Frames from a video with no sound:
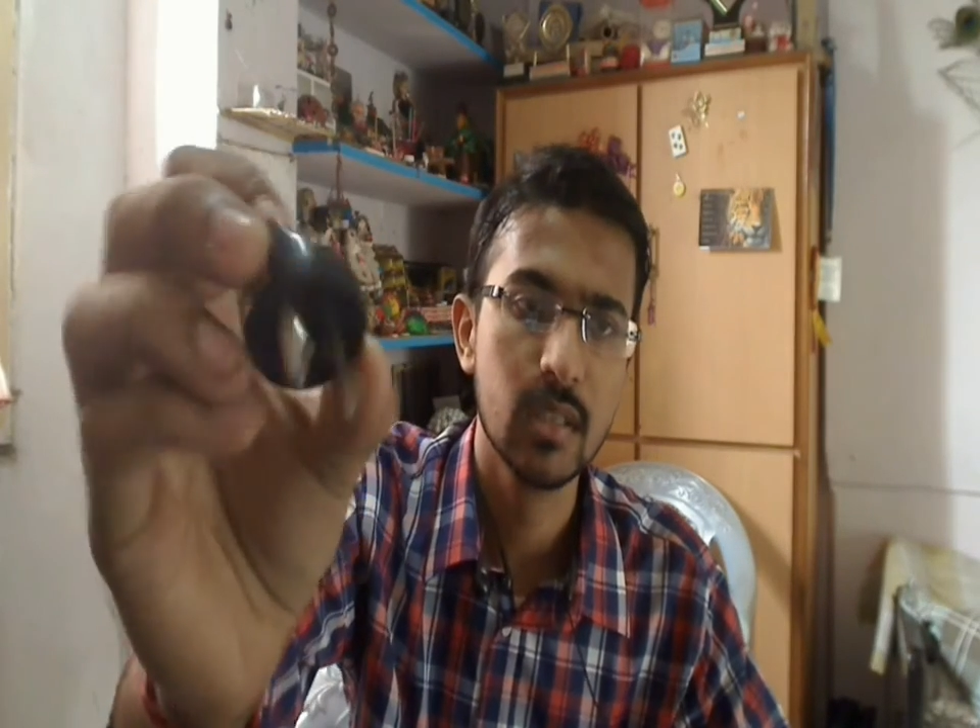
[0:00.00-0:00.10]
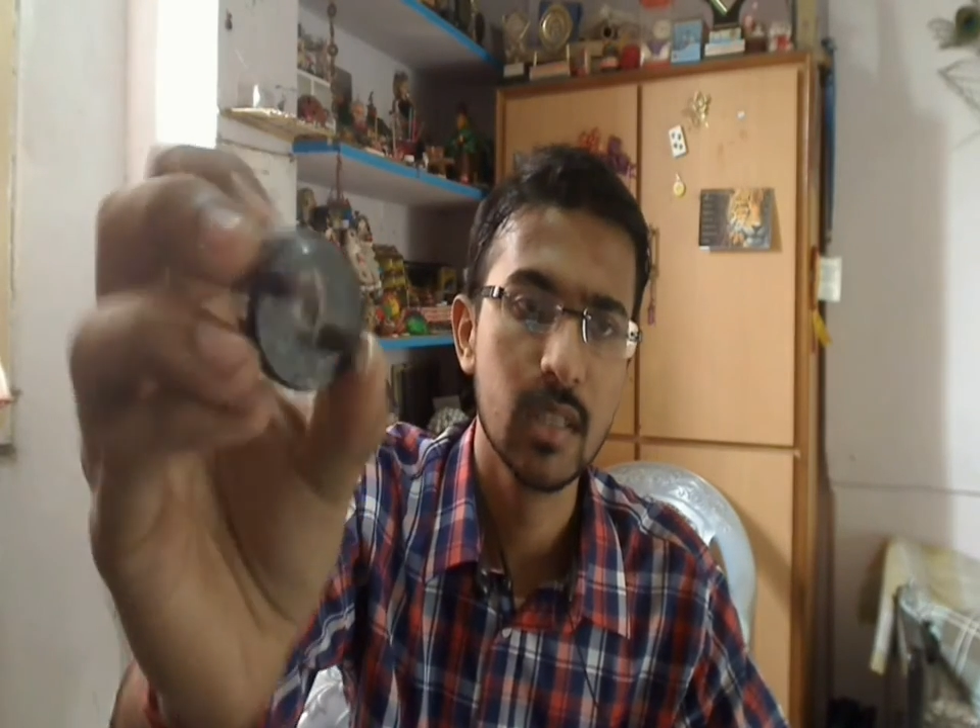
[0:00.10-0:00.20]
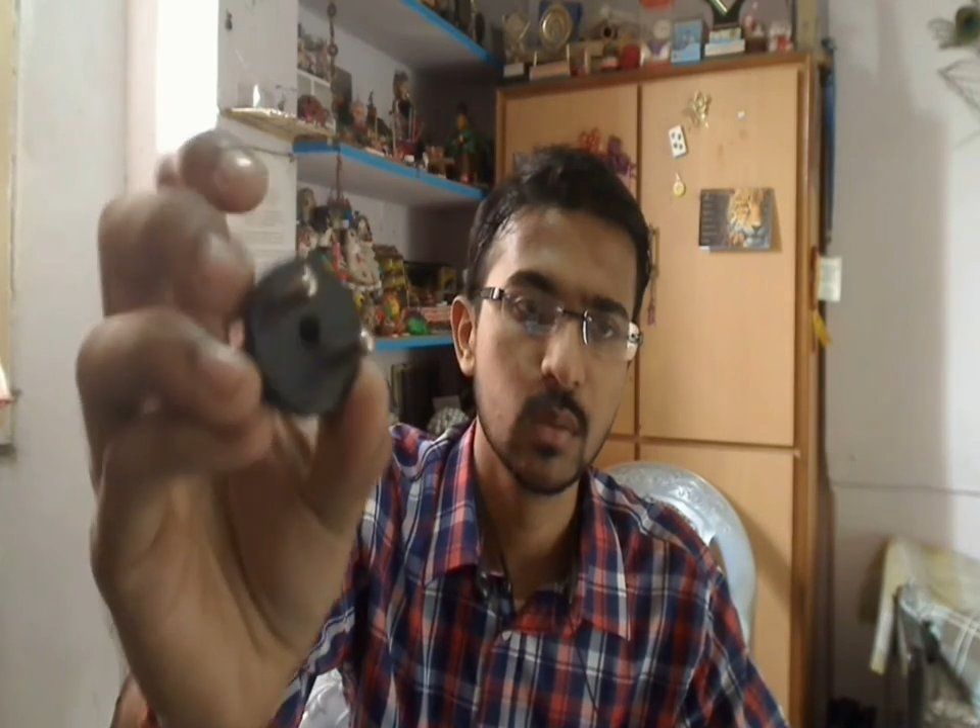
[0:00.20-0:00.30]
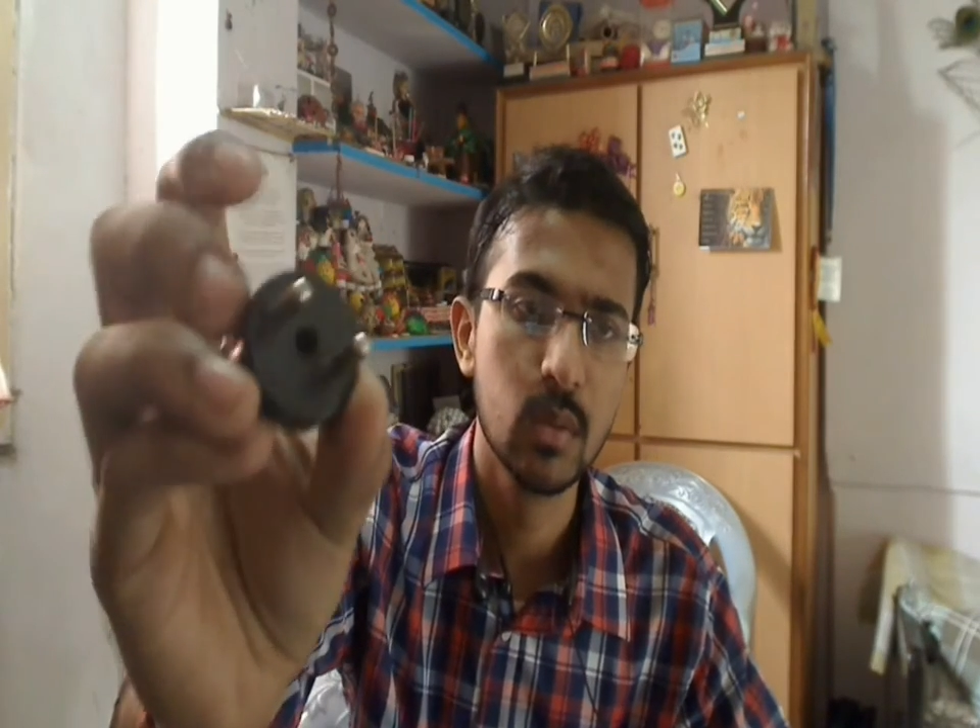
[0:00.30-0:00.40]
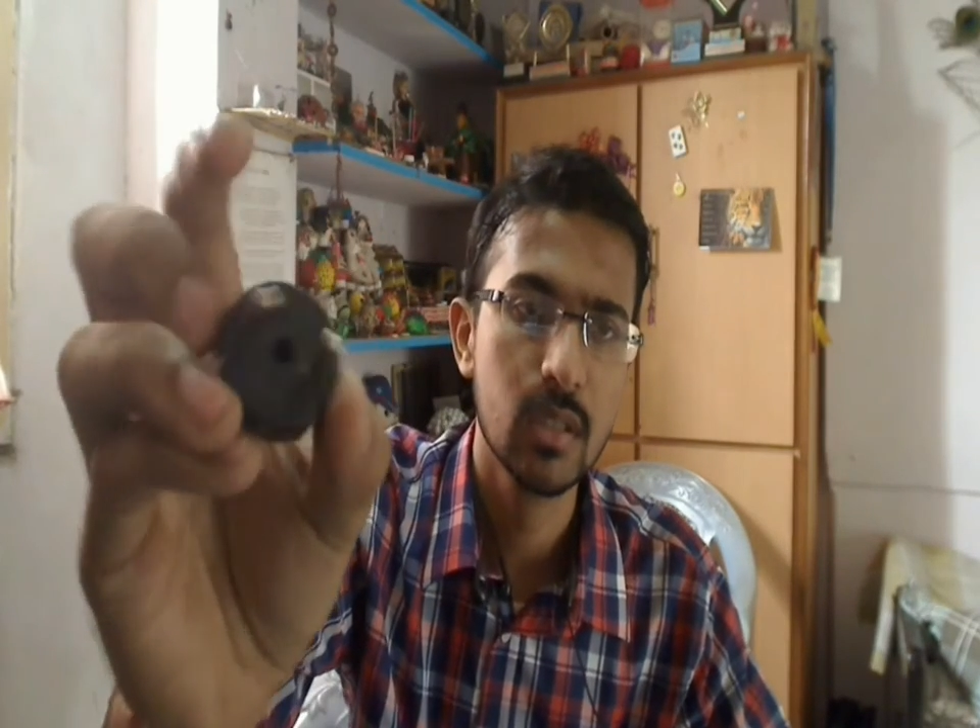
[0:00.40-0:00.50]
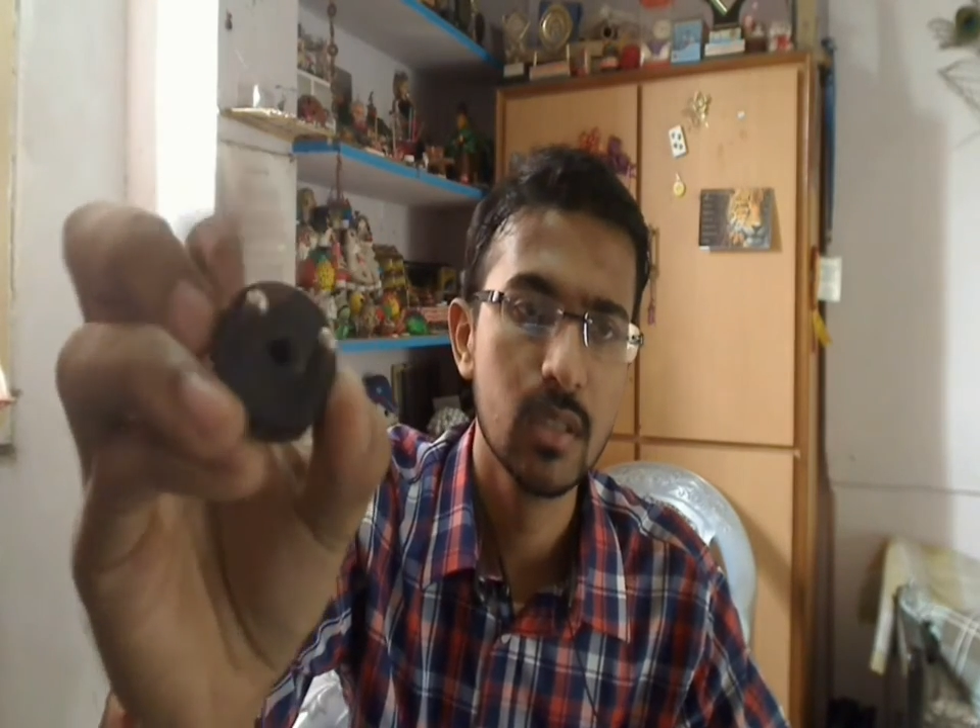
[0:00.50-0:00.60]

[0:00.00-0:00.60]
It converts